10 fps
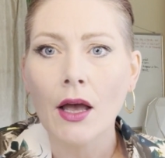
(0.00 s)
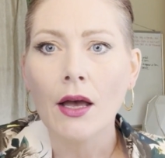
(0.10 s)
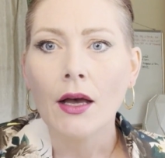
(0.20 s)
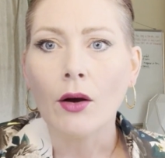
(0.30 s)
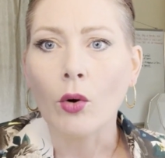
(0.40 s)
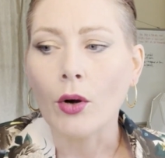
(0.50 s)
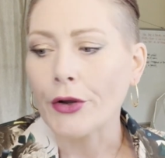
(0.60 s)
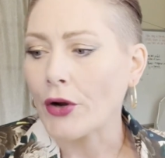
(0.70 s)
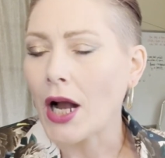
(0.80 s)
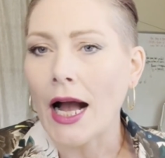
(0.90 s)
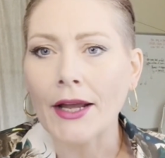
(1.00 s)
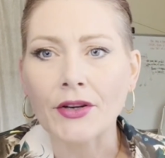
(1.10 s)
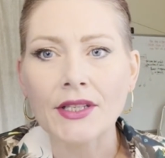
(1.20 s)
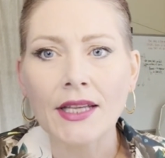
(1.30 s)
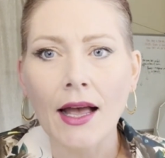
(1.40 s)
or your higher
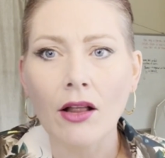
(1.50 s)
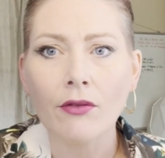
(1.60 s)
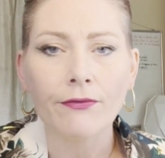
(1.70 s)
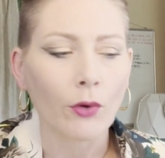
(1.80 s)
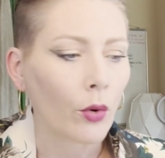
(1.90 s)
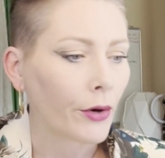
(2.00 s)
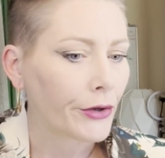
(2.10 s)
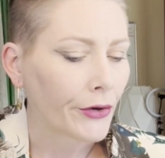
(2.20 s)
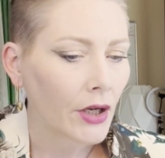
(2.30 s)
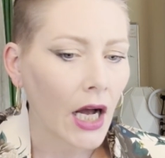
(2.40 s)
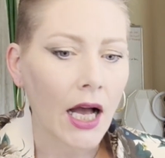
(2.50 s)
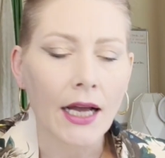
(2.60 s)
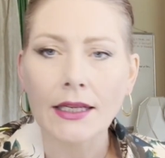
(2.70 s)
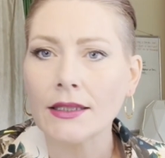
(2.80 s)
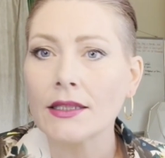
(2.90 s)
self or your
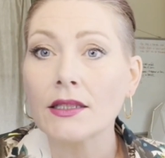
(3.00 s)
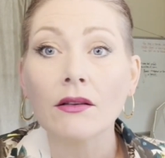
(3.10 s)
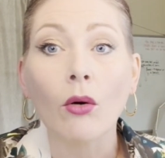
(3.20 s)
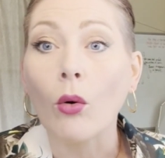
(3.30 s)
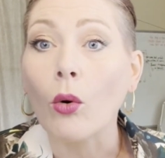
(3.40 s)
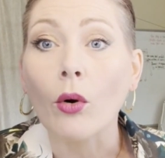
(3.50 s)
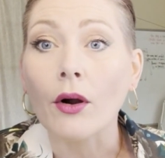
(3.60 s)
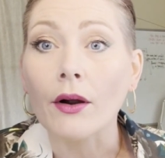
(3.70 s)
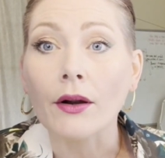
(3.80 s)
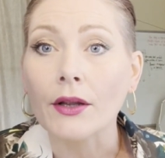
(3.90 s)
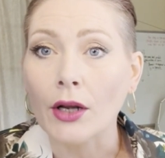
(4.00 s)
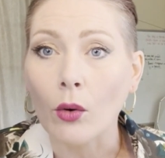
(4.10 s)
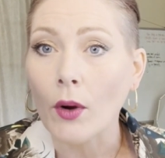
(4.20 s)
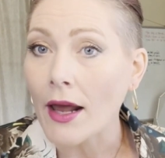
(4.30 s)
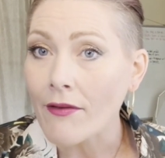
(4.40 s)
guides or,
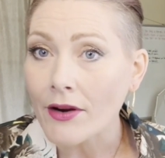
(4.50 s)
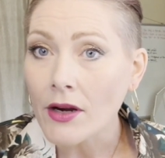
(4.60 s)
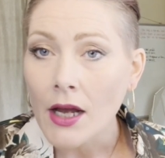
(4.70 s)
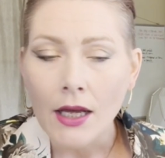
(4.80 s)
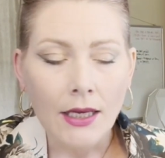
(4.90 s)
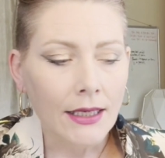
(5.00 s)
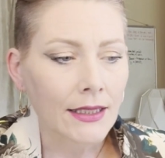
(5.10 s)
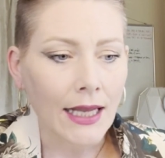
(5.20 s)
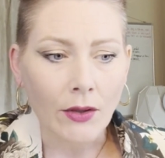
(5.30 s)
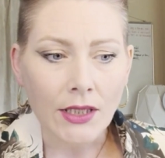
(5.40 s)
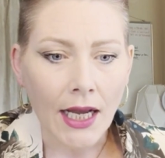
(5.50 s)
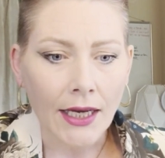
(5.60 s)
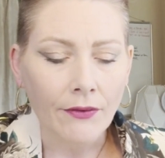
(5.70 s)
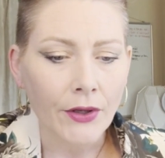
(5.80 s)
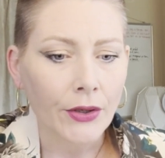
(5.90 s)
whatever is
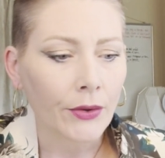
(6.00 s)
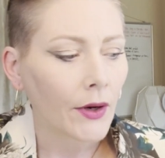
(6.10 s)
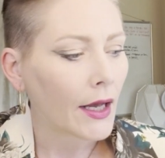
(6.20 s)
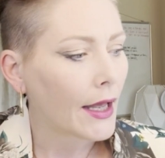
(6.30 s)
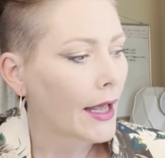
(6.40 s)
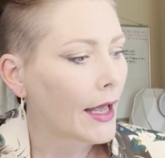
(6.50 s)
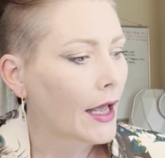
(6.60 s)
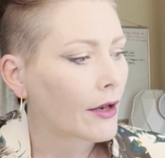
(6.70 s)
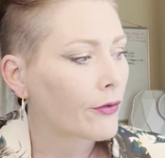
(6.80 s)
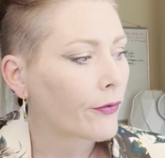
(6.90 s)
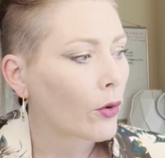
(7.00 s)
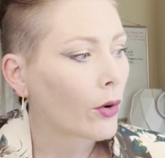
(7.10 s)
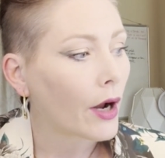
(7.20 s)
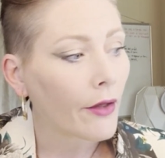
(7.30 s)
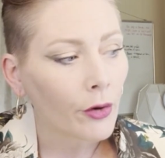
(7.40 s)
outside of you. And
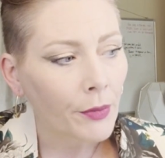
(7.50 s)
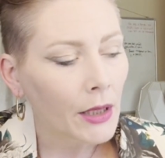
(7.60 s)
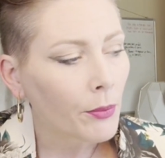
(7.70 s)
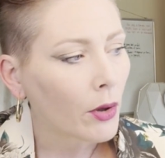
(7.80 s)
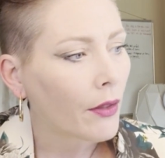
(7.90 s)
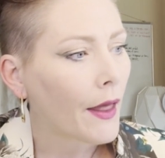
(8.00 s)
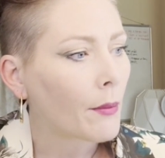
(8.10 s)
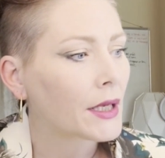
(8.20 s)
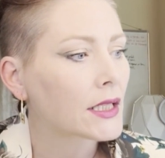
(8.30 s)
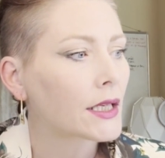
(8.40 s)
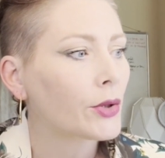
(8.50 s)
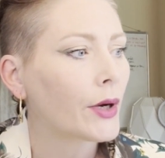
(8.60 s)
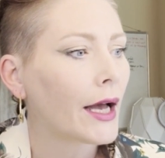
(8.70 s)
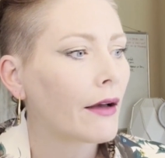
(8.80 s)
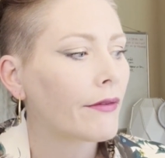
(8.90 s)
for other people, that means that you
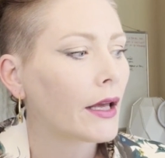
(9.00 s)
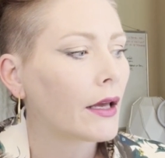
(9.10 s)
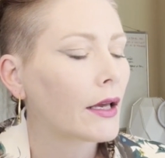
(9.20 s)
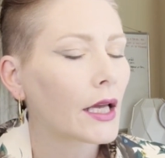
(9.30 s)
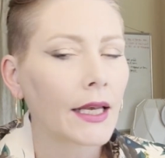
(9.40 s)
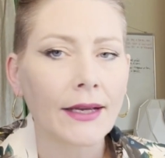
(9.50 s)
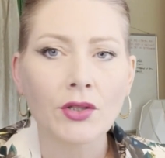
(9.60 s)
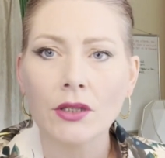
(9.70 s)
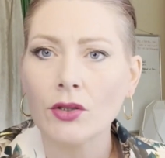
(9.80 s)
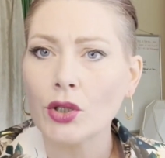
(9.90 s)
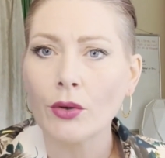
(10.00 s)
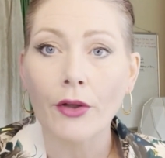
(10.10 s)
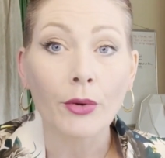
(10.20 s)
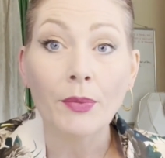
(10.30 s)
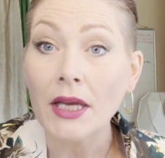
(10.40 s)
have a connection to
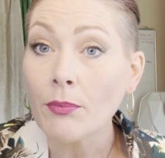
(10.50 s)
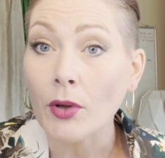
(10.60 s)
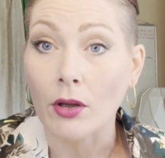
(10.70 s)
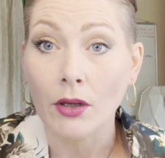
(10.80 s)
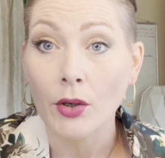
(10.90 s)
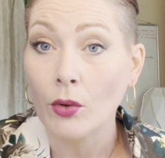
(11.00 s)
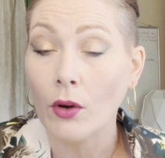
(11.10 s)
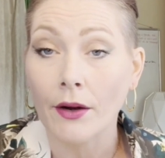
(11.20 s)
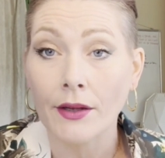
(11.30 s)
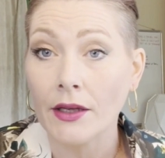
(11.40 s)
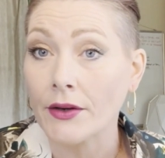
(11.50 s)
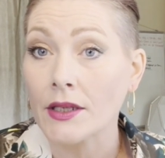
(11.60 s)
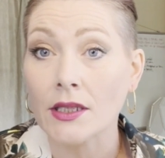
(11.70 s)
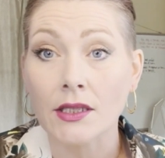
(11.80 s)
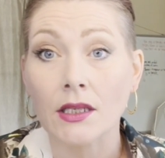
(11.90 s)
other people who are here
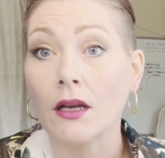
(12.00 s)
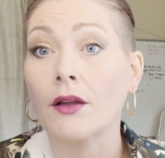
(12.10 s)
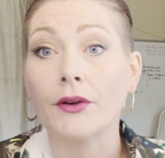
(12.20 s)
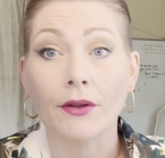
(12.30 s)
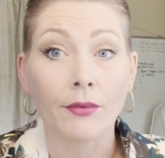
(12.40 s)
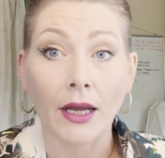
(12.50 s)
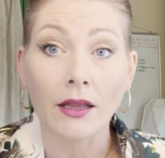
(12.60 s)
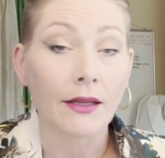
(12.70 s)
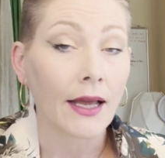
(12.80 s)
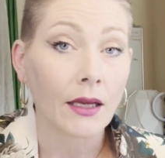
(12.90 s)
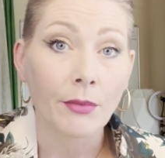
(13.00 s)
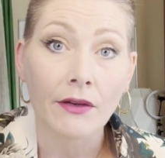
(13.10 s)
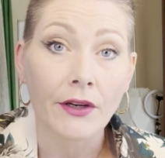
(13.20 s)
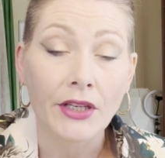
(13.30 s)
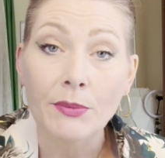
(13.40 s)
existing on earth, right? Like that can be a
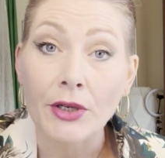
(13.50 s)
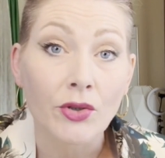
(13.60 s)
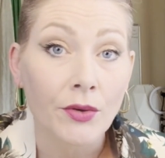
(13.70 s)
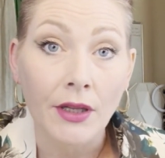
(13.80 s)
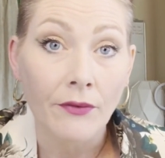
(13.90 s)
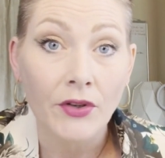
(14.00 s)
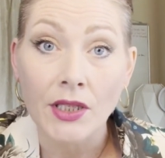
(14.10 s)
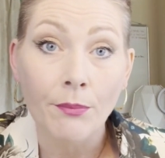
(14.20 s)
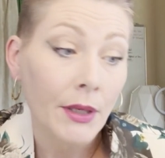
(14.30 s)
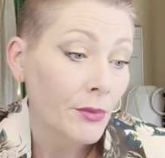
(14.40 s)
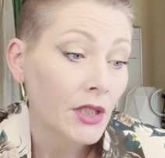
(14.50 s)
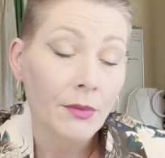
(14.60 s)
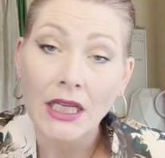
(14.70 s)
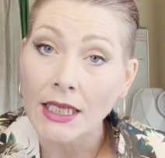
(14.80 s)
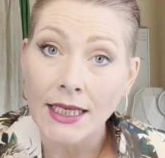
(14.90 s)
very spiritual thing for some people to be
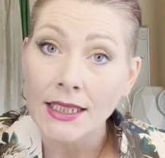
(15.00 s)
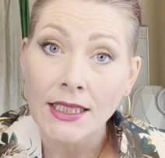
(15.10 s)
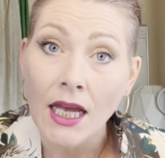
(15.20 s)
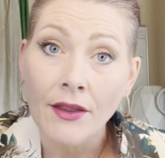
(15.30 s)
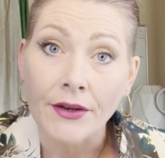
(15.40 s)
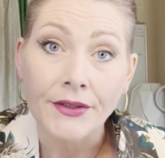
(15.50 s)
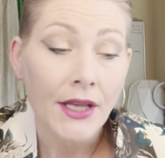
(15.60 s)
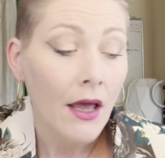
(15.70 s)
connected to others